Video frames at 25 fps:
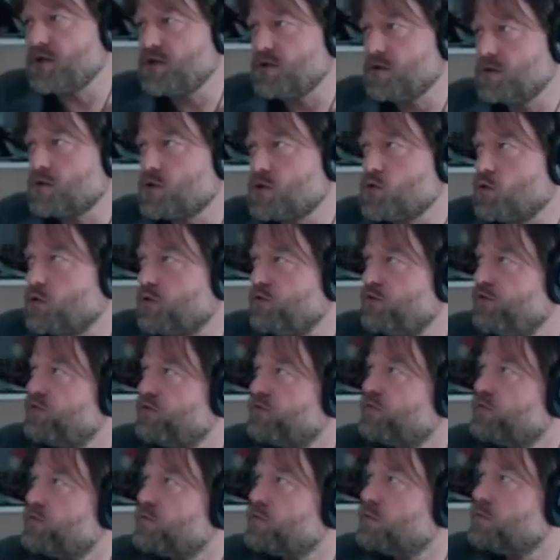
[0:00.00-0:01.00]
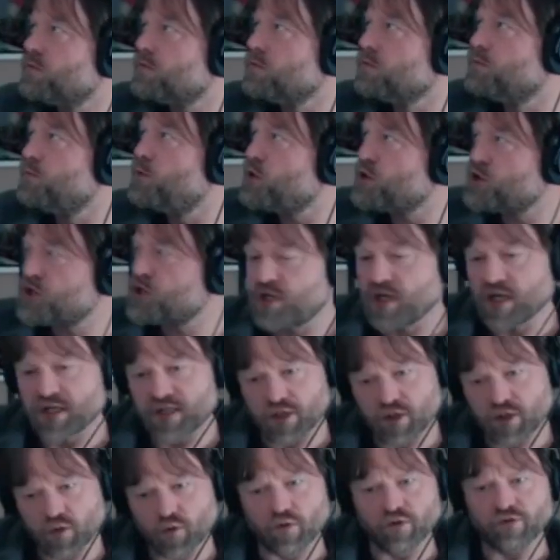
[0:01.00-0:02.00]
sort of pushed as a
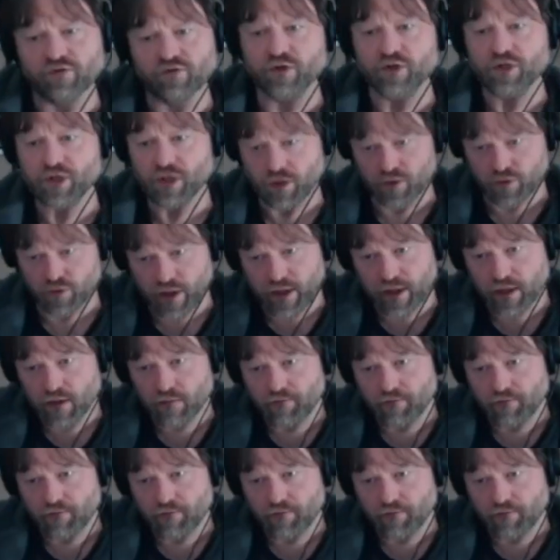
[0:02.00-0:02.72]
tool for children.